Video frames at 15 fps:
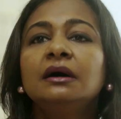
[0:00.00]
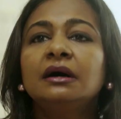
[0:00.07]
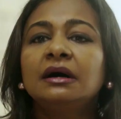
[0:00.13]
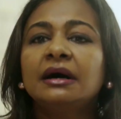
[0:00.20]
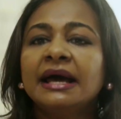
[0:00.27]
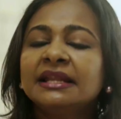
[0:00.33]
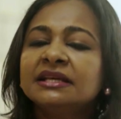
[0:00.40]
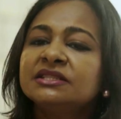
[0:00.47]

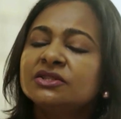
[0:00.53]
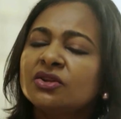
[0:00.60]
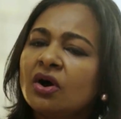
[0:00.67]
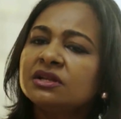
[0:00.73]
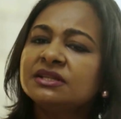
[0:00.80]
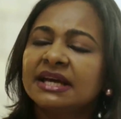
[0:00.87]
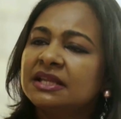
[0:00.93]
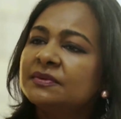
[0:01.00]
And it's
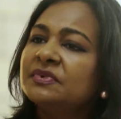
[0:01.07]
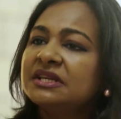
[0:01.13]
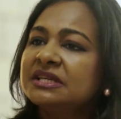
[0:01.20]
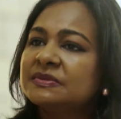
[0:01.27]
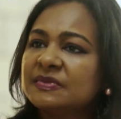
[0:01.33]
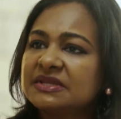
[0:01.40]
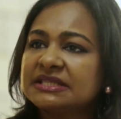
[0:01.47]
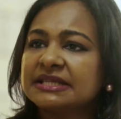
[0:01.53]
not
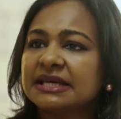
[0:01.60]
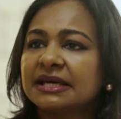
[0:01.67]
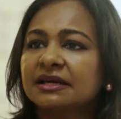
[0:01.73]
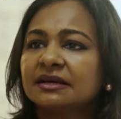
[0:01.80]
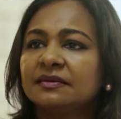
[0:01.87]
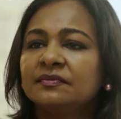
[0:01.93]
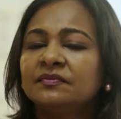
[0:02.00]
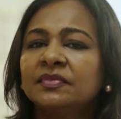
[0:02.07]
anybody's
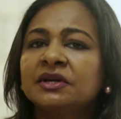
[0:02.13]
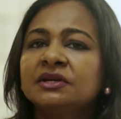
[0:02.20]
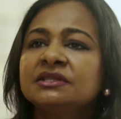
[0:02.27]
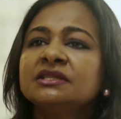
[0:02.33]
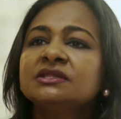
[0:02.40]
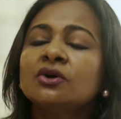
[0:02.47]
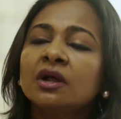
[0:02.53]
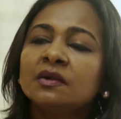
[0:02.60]
mistake because
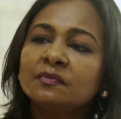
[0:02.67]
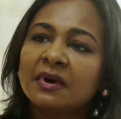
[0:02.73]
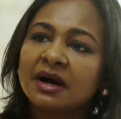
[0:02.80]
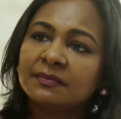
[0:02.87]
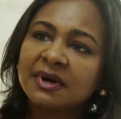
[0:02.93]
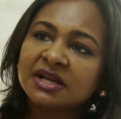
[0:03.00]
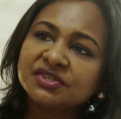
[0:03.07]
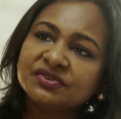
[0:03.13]
there's not
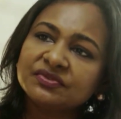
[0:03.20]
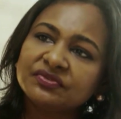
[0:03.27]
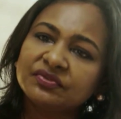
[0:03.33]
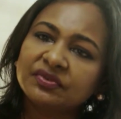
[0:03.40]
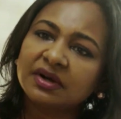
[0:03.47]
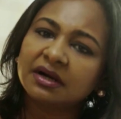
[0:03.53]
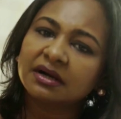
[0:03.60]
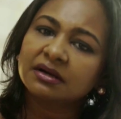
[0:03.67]
much of
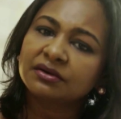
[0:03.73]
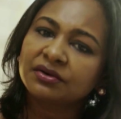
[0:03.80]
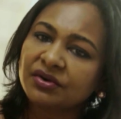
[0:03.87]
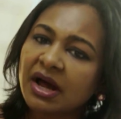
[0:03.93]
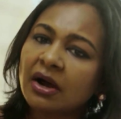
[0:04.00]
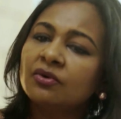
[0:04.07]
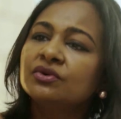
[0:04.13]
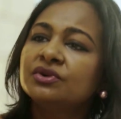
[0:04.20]

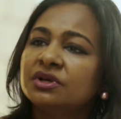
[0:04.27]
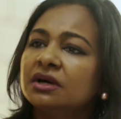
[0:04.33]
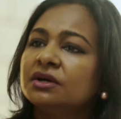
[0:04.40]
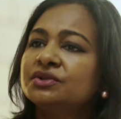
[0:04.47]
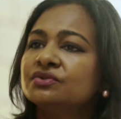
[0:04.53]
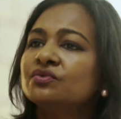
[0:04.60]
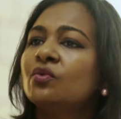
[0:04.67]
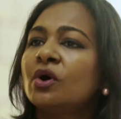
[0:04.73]

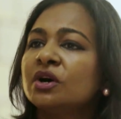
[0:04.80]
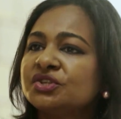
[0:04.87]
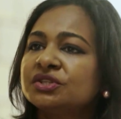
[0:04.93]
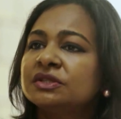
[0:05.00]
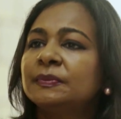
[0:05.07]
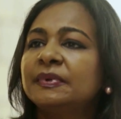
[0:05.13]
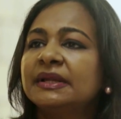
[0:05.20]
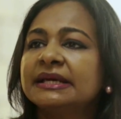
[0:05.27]
crowd to
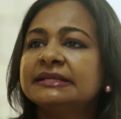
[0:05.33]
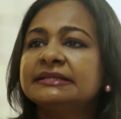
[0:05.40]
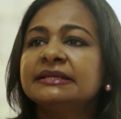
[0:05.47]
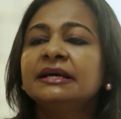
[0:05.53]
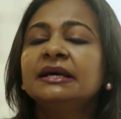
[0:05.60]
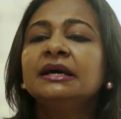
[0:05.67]
watch the plays.